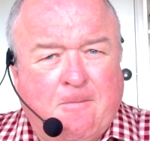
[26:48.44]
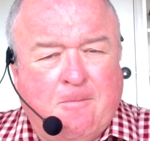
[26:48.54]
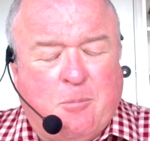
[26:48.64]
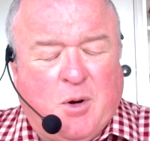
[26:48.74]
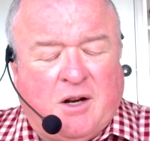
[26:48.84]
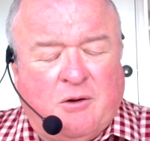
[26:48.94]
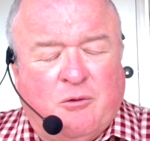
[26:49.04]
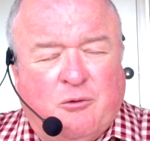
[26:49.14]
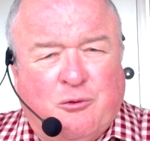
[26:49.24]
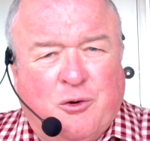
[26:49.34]
But
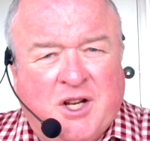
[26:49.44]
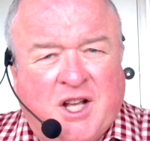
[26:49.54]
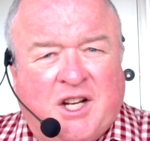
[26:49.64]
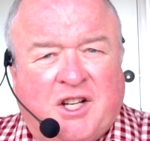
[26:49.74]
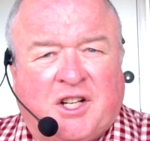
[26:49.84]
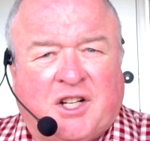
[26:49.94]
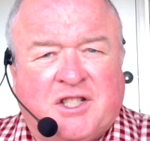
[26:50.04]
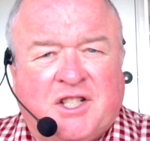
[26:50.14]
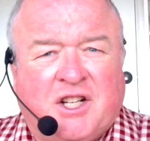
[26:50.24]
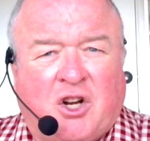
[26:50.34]
we needed to
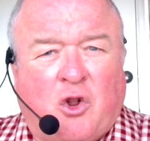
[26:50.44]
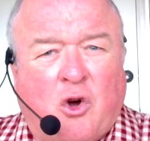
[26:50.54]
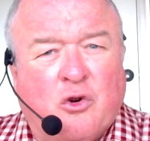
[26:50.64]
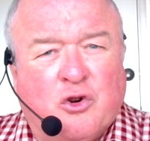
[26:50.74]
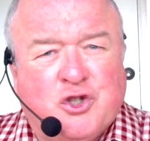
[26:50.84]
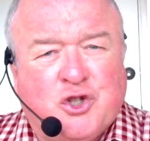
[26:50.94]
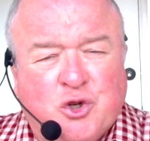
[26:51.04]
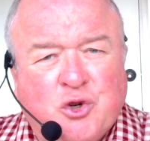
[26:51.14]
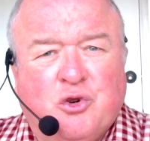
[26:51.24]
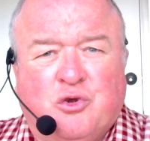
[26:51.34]
consider
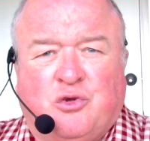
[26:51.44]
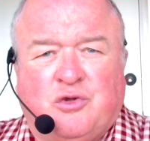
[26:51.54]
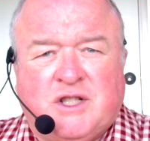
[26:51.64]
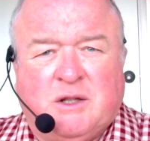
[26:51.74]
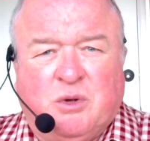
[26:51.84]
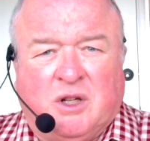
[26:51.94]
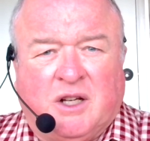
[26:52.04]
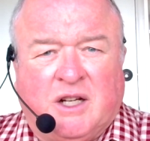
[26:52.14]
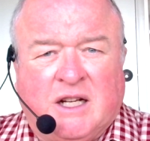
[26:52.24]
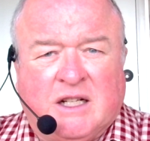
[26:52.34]
longitudinal
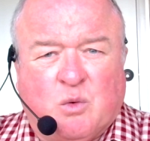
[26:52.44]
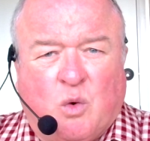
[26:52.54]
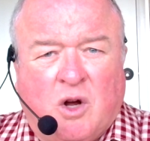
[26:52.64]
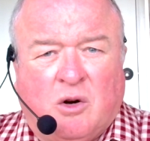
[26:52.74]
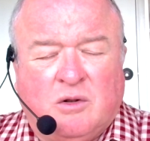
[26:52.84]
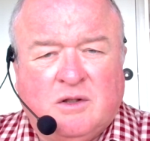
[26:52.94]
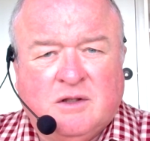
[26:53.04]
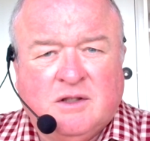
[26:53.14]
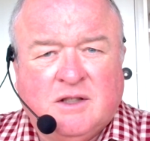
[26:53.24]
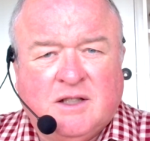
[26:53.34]
stability as well.
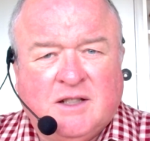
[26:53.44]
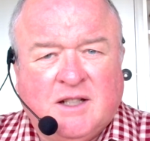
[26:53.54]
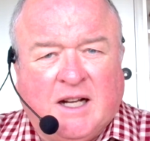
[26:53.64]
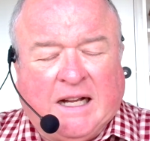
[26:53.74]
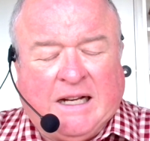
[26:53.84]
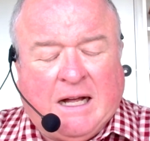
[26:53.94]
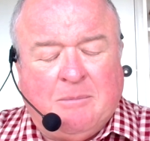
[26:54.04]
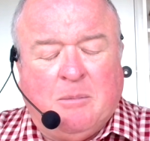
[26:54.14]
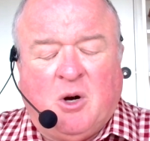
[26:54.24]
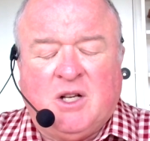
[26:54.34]
And that
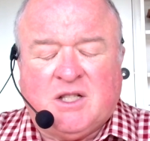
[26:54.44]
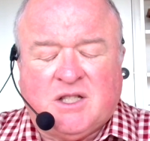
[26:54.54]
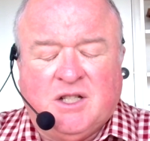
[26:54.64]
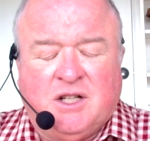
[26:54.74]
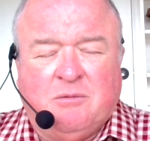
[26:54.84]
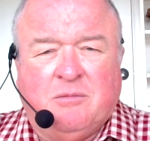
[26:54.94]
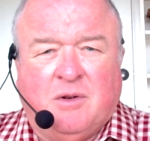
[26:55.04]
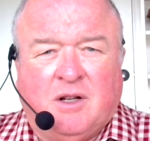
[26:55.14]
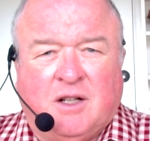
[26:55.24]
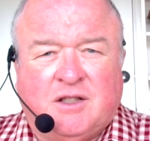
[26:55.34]
might seem
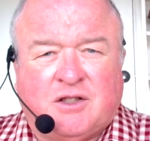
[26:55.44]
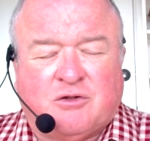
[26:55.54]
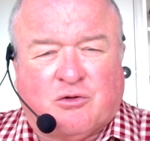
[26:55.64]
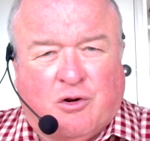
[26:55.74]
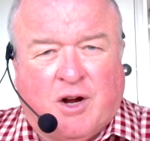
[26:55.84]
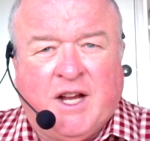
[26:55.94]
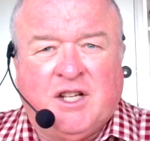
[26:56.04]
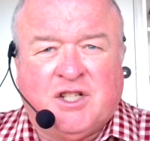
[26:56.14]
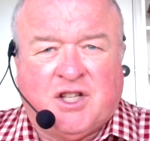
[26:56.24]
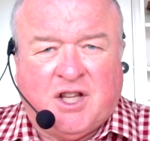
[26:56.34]
a
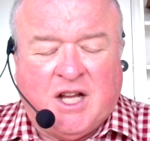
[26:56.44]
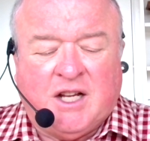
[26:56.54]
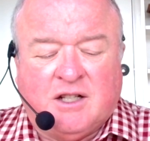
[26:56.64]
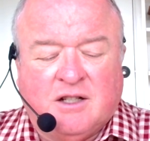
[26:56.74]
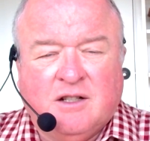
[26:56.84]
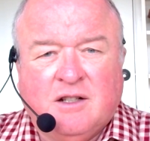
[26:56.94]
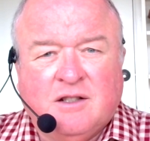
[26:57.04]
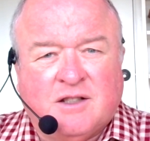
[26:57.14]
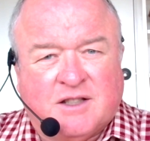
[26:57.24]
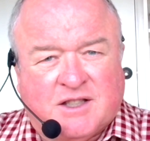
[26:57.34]
strange thing
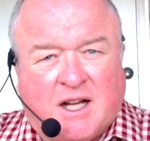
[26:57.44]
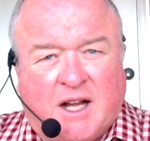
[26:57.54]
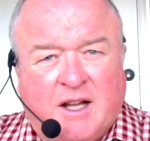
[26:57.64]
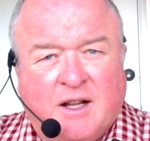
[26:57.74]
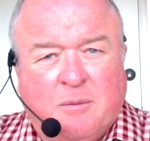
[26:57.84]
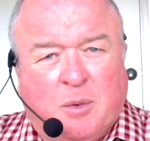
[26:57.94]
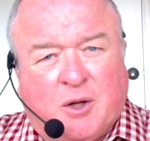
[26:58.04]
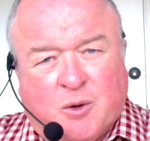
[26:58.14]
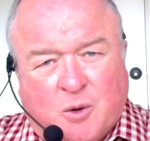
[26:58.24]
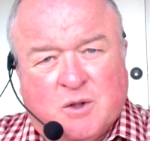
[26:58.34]
to say
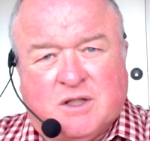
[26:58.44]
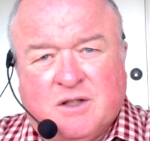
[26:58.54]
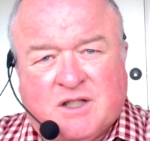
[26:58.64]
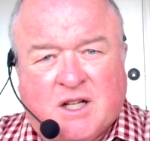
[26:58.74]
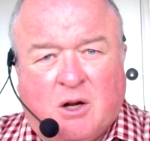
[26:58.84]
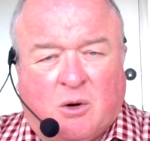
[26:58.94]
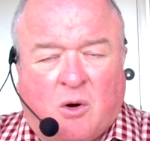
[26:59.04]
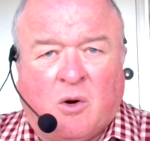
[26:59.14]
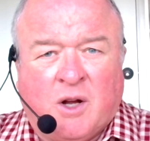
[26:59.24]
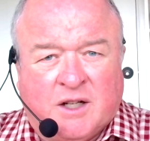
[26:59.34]
because it's so
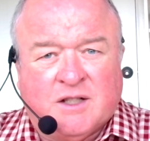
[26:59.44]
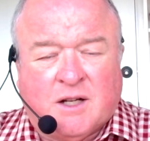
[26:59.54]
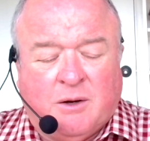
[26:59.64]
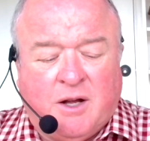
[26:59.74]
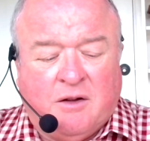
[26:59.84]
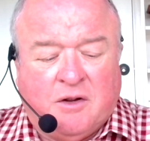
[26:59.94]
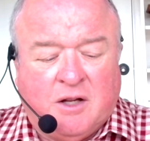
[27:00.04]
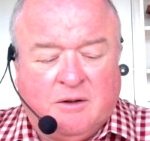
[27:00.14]
long and so heavy.